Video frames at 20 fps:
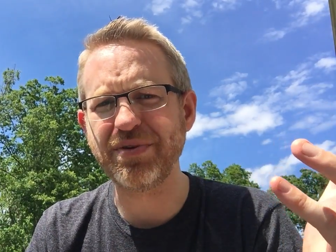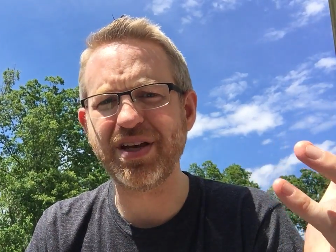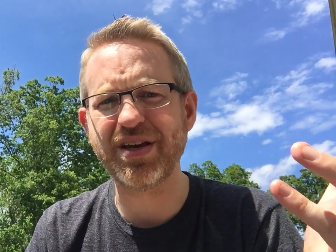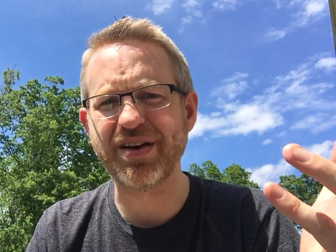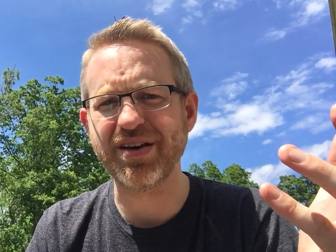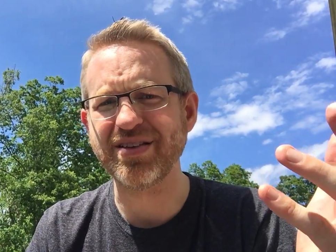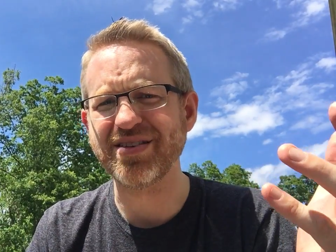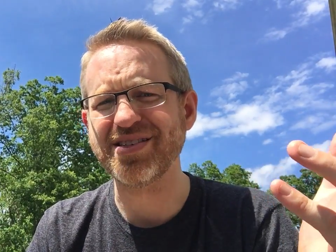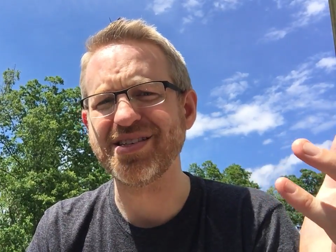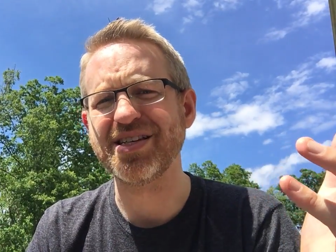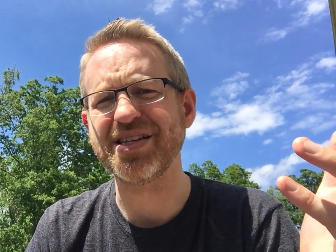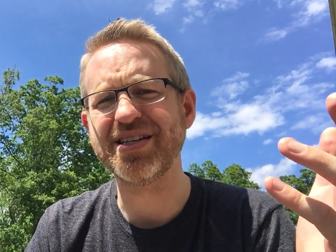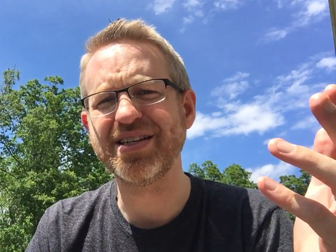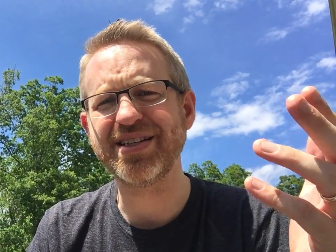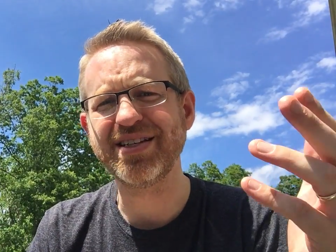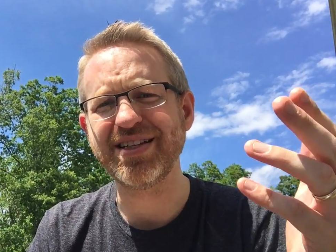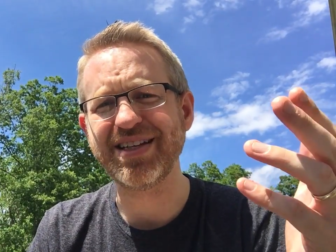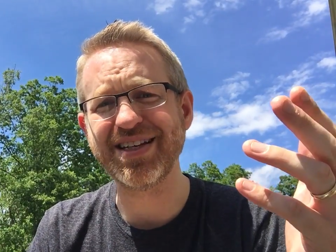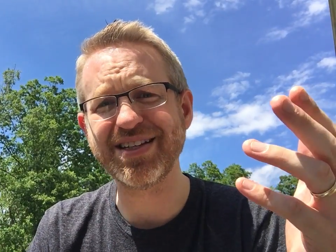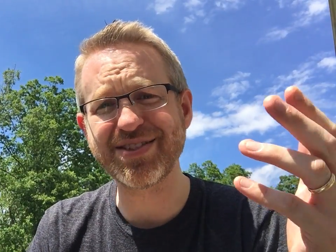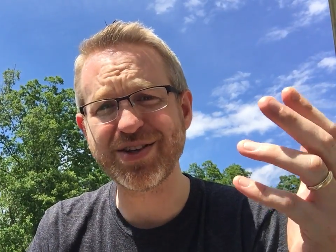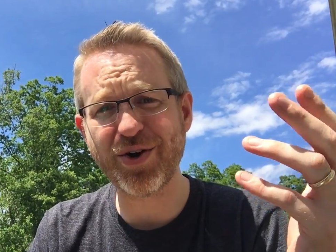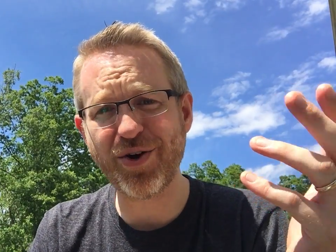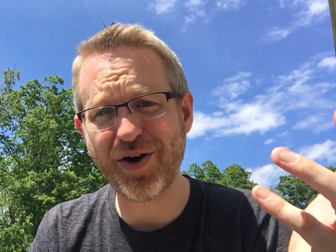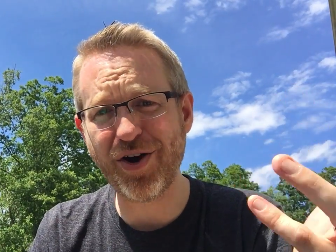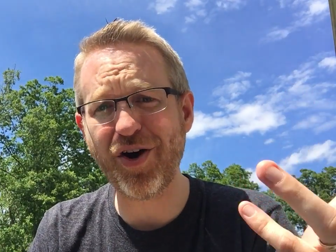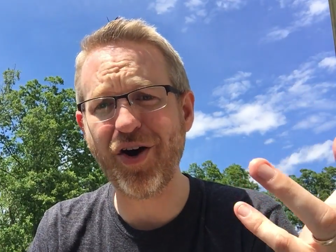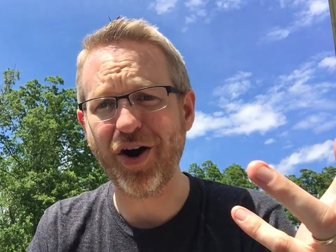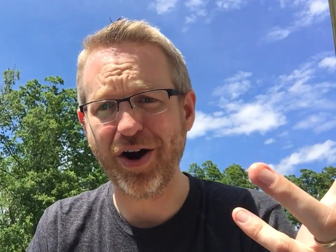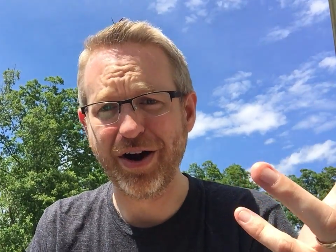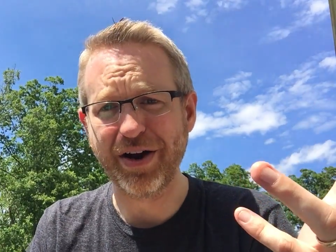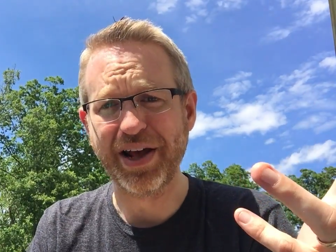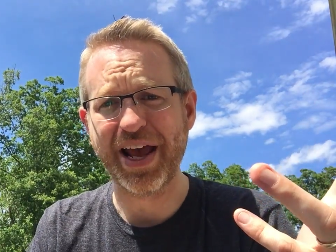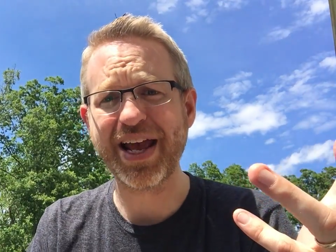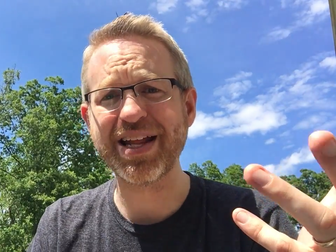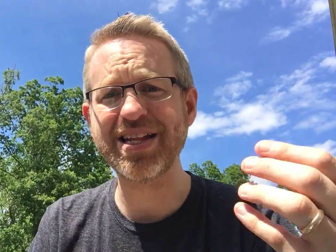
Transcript: because it's hard.